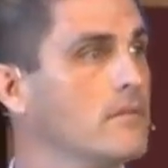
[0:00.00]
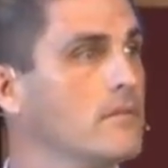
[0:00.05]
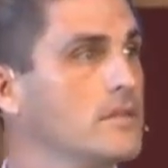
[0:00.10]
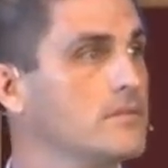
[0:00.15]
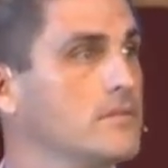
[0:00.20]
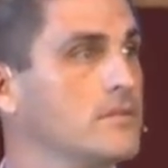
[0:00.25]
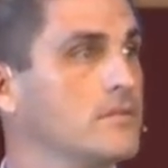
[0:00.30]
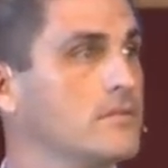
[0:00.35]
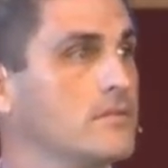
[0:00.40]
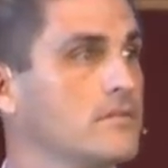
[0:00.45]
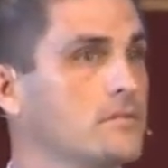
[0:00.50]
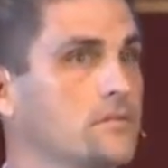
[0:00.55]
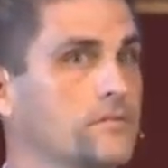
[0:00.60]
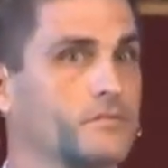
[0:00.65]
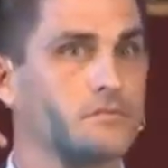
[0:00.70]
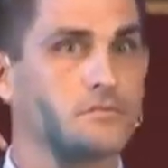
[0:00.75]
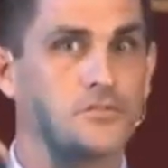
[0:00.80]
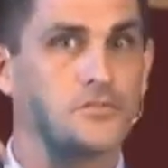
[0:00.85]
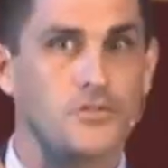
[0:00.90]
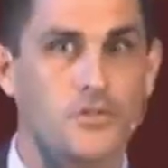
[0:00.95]
It's
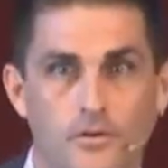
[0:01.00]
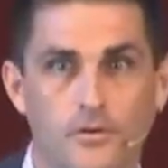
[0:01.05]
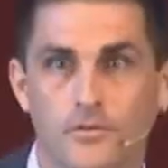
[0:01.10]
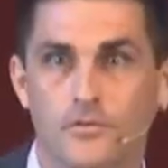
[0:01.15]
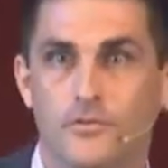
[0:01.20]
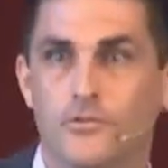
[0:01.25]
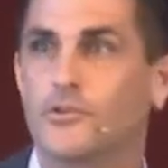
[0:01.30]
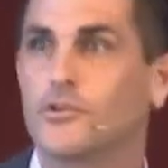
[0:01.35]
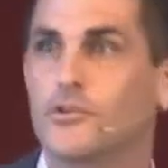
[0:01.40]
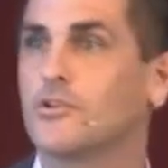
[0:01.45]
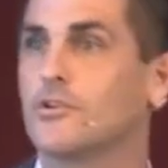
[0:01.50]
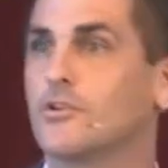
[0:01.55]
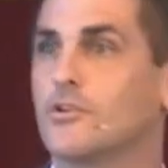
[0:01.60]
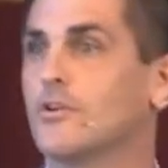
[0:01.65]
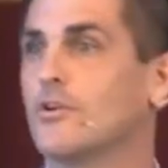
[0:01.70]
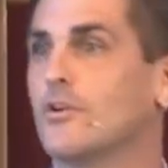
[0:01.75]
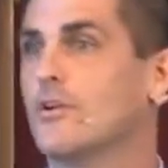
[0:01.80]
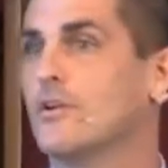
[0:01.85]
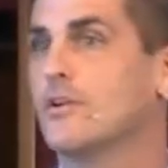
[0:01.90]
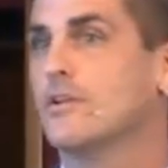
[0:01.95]
church
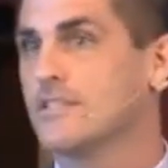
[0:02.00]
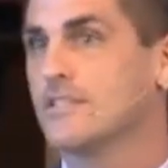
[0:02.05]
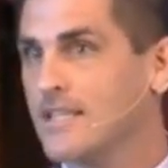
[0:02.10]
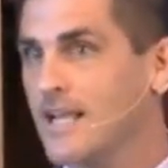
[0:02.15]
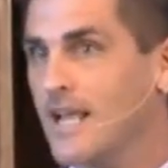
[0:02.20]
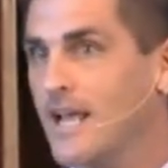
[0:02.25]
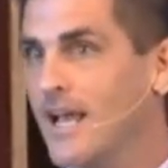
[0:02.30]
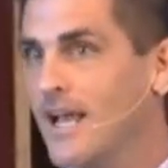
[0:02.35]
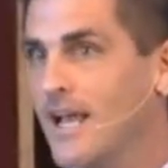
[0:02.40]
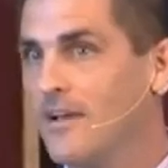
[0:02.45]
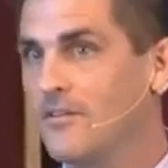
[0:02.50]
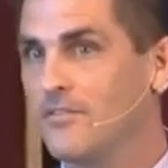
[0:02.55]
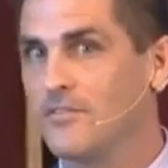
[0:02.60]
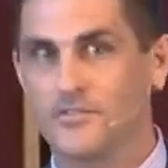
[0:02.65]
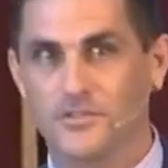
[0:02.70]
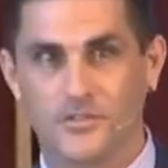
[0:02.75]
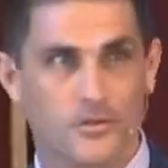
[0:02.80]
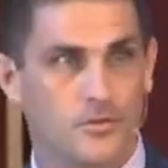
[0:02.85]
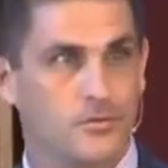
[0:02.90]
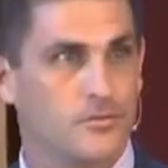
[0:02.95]
staff,
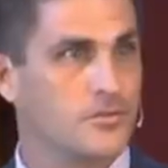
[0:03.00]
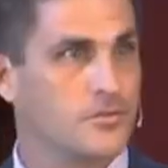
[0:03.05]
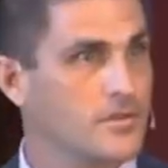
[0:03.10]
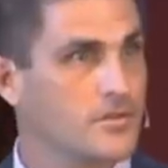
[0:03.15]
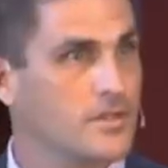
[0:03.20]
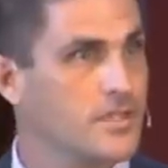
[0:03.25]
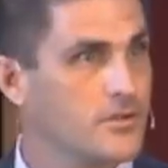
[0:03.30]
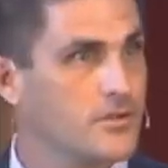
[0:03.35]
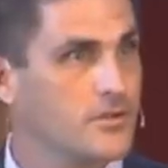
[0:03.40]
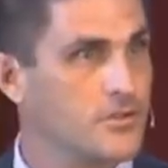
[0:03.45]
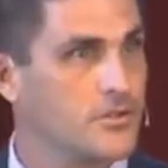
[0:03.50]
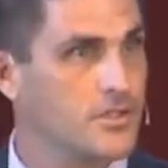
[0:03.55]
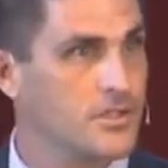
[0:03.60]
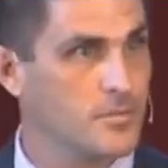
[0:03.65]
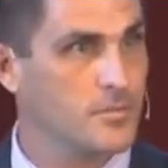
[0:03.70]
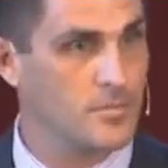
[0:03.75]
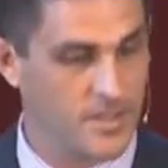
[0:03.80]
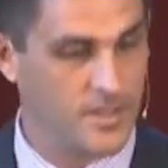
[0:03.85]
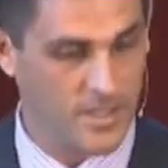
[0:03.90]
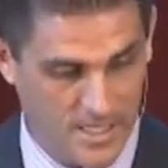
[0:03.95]
church
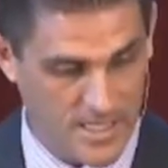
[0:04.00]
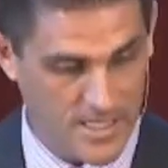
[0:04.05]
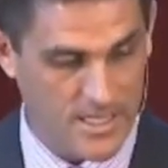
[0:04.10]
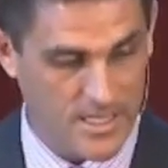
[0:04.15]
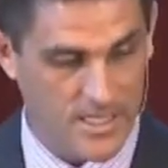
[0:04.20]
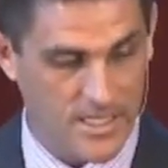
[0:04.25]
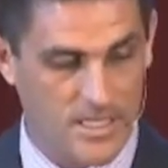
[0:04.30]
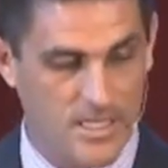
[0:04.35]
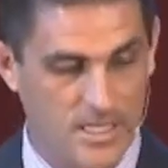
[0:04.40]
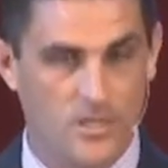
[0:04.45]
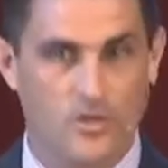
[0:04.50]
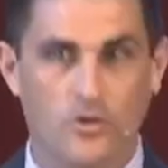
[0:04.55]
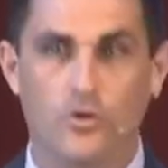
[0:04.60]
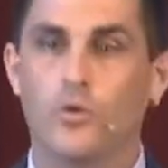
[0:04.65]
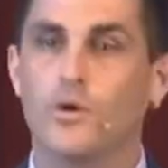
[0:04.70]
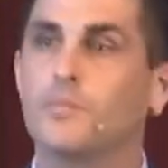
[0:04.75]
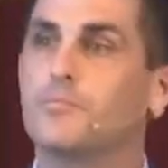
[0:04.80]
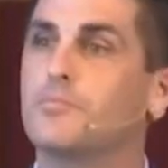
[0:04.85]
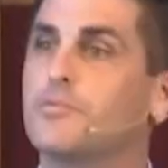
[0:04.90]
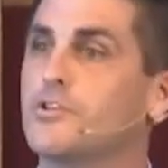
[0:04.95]
leadership
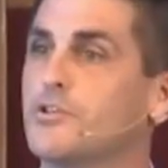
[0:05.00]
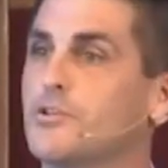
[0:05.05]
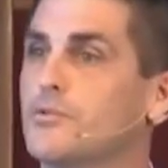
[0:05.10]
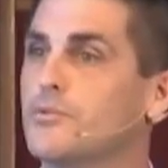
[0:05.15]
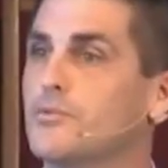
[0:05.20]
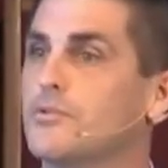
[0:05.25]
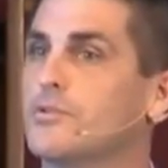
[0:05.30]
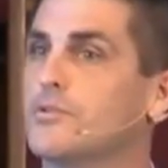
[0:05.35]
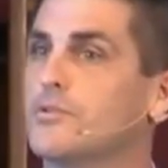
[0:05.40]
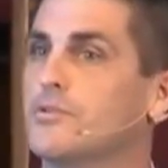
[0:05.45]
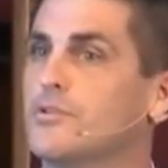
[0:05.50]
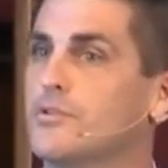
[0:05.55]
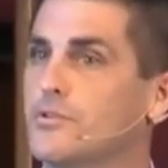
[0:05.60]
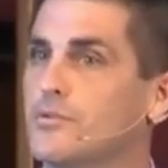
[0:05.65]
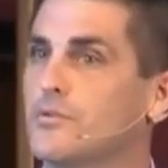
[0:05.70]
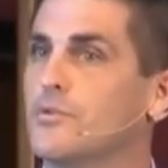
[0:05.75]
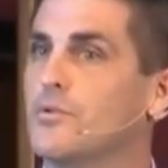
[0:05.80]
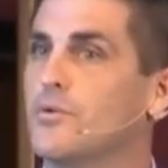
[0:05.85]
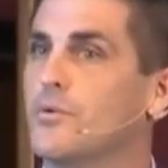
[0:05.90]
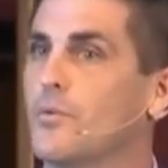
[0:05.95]
equips you to
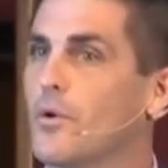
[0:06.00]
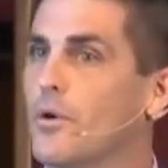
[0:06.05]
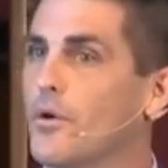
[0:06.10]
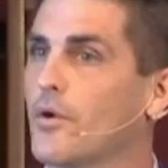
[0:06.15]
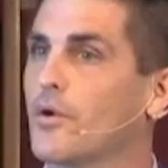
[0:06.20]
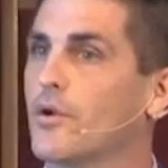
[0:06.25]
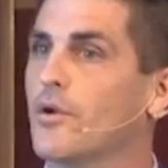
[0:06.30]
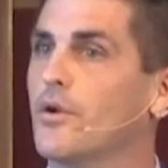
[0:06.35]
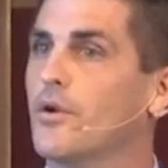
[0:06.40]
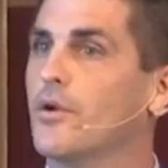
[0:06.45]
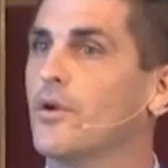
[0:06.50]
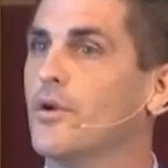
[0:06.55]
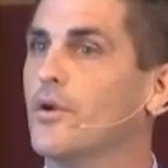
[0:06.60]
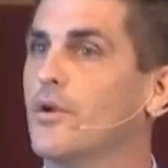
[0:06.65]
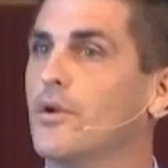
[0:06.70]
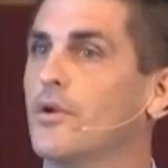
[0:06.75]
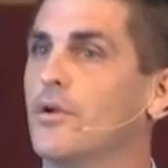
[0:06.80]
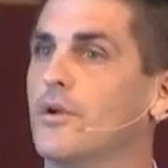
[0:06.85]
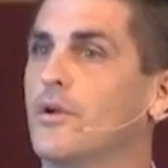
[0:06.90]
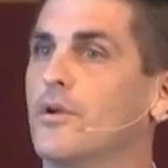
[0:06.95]
do the work
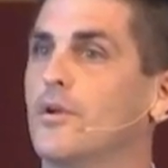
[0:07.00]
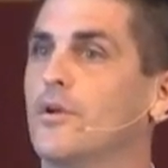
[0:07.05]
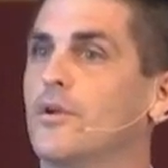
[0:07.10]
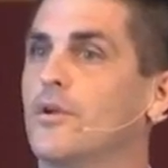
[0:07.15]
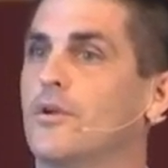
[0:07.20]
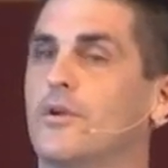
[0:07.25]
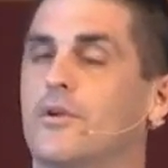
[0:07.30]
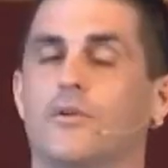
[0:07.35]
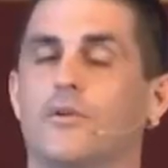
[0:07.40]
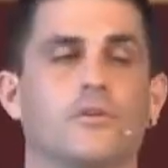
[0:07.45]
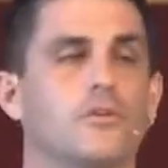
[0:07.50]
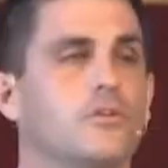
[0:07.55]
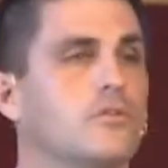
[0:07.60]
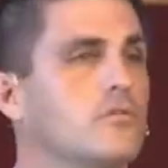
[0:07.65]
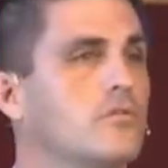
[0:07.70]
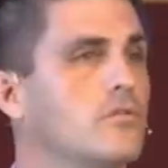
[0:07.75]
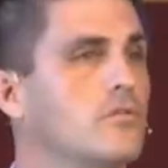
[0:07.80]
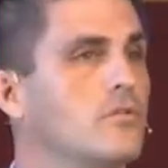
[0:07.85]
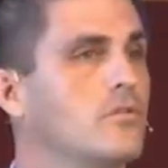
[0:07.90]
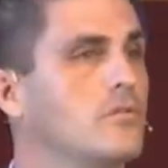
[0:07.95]
you've
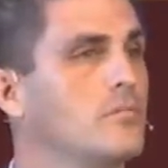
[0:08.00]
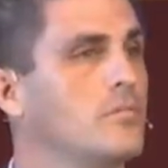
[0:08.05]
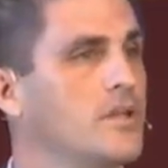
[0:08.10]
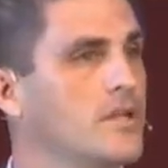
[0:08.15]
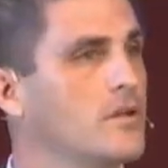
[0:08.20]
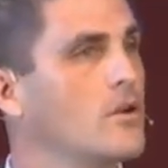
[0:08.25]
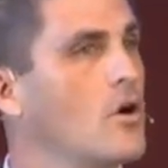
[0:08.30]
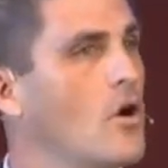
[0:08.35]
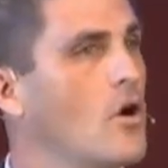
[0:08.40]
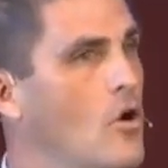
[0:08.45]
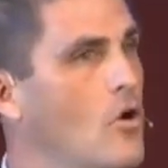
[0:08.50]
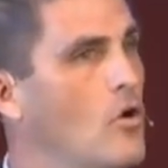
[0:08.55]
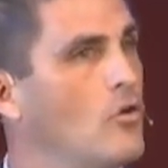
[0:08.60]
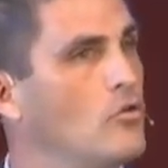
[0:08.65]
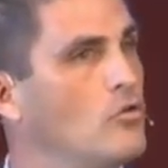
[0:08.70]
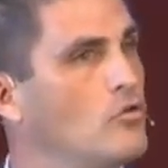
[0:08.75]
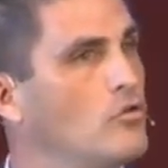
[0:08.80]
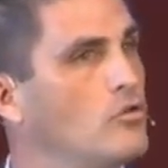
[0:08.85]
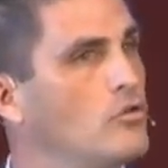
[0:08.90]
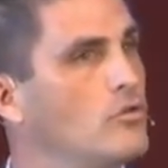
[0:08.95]
been
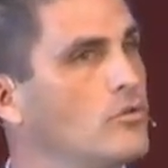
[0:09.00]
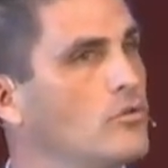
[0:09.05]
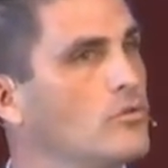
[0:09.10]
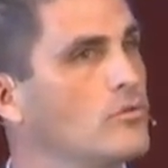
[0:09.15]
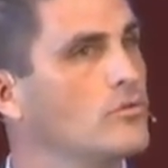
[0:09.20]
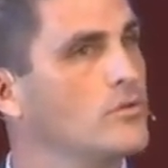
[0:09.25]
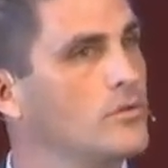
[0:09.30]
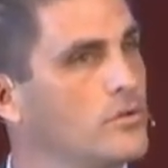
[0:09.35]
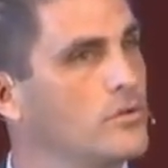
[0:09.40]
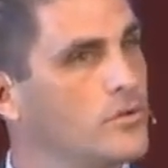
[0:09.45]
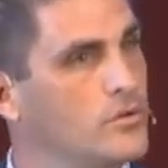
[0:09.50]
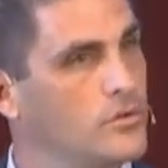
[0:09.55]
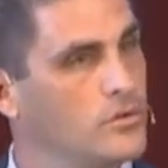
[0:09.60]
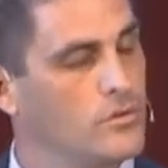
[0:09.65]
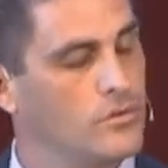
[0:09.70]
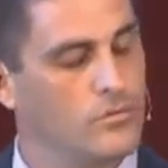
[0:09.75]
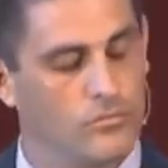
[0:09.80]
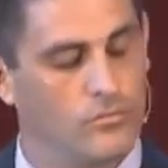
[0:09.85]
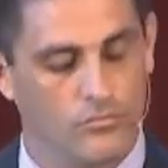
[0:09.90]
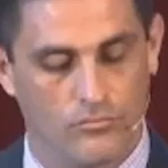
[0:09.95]
called to
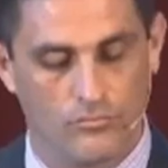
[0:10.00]
do.